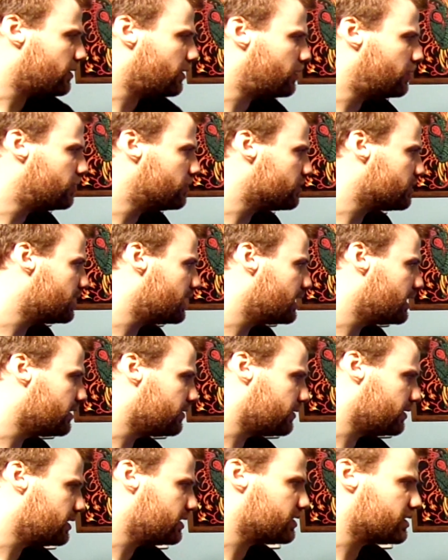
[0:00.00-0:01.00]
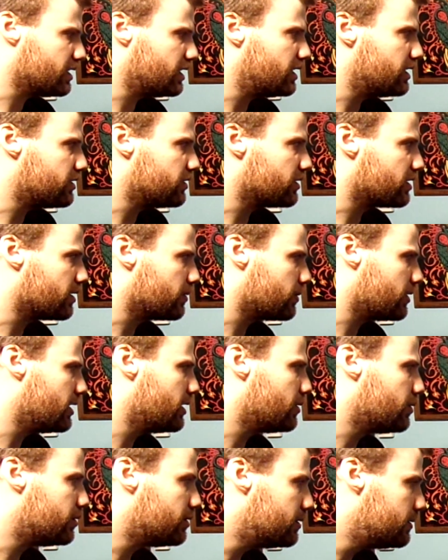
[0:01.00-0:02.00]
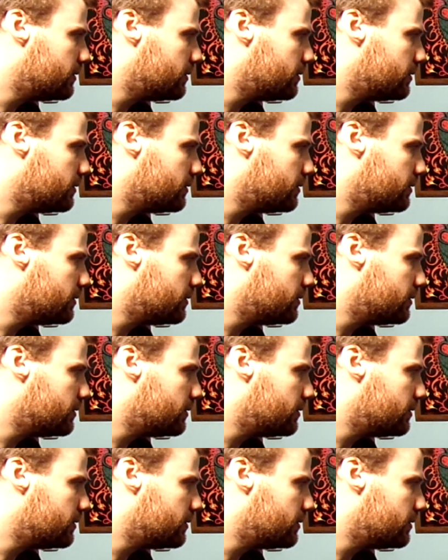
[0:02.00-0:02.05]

whole drive inside your computer.